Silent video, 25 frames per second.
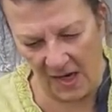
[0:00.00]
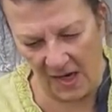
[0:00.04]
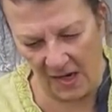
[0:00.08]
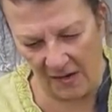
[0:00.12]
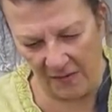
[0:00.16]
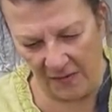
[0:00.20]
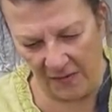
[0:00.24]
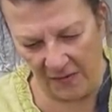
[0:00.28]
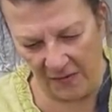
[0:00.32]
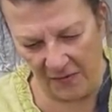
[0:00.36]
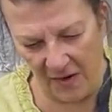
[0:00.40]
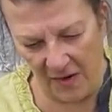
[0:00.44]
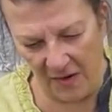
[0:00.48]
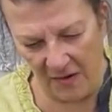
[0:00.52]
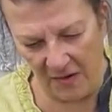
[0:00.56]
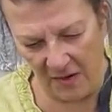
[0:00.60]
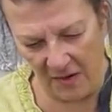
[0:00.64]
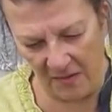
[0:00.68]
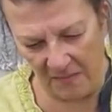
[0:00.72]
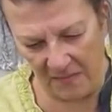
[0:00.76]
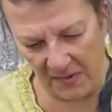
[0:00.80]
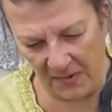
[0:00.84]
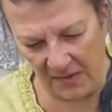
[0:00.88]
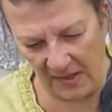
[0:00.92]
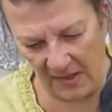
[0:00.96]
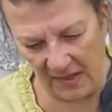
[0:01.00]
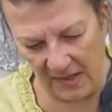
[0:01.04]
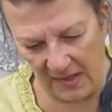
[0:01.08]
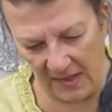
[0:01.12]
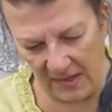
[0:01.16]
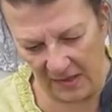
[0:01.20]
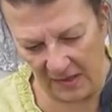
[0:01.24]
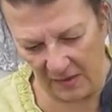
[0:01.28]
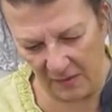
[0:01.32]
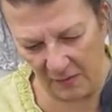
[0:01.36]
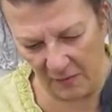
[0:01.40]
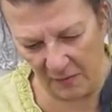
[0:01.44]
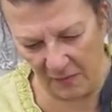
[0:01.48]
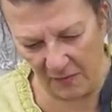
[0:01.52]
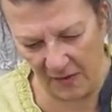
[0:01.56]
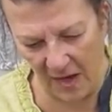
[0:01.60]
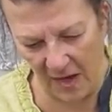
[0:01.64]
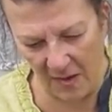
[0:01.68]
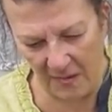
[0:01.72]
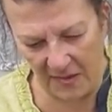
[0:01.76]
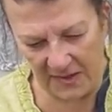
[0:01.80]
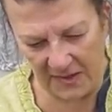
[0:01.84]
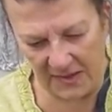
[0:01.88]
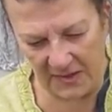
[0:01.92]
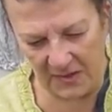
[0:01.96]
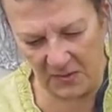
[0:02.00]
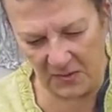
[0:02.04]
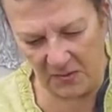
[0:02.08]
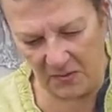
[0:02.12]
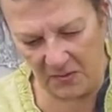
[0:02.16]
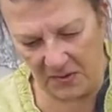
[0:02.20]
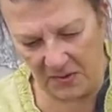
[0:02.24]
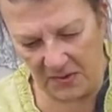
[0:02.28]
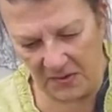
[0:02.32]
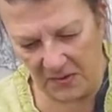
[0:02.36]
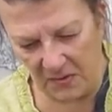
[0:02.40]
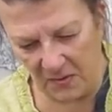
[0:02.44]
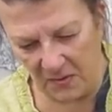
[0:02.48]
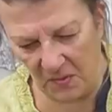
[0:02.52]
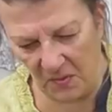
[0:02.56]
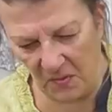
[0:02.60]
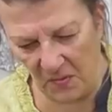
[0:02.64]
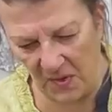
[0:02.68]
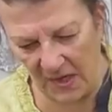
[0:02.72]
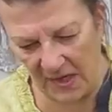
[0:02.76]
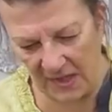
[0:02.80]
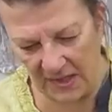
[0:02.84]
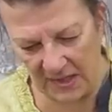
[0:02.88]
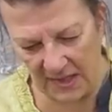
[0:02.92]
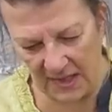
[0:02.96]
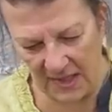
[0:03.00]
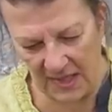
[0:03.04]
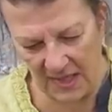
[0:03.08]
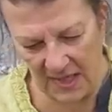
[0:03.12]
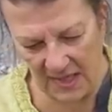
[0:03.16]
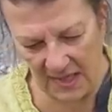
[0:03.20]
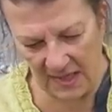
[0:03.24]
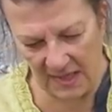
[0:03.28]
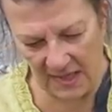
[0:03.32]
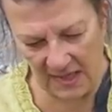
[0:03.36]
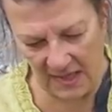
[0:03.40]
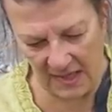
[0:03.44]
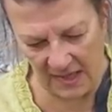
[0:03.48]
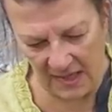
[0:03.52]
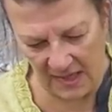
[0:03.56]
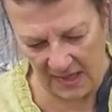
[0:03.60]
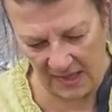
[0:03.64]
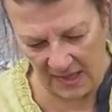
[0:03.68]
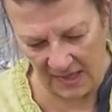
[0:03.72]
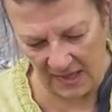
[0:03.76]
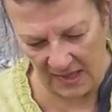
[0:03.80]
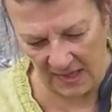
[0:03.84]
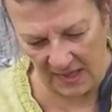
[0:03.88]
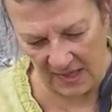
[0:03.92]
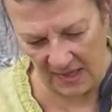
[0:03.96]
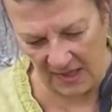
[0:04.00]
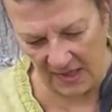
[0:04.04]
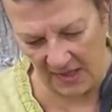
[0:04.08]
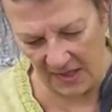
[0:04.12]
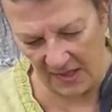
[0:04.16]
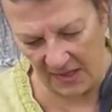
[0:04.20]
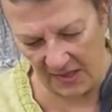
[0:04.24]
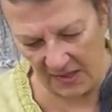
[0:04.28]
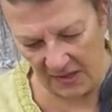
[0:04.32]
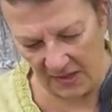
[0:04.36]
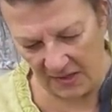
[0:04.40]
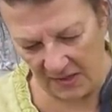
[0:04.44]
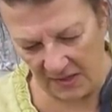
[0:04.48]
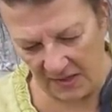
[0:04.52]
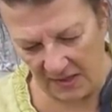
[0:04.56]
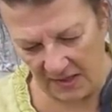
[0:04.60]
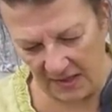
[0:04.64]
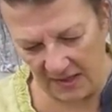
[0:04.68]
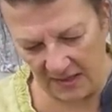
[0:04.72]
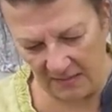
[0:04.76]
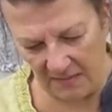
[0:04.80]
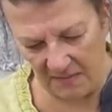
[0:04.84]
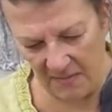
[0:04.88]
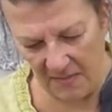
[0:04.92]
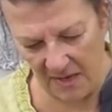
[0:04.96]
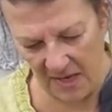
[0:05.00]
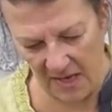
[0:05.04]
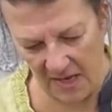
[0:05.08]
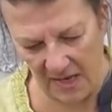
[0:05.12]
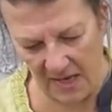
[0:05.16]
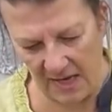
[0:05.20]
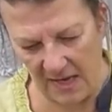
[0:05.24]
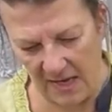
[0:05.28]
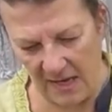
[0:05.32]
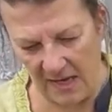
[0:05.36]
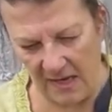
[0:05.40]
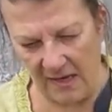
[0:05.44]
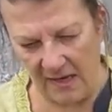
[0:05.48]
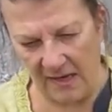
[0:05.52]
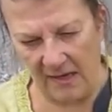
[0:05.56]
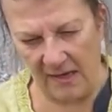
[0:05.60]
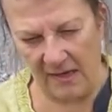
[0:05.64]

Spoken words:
have thrown up little flower stalks already. Goodness me.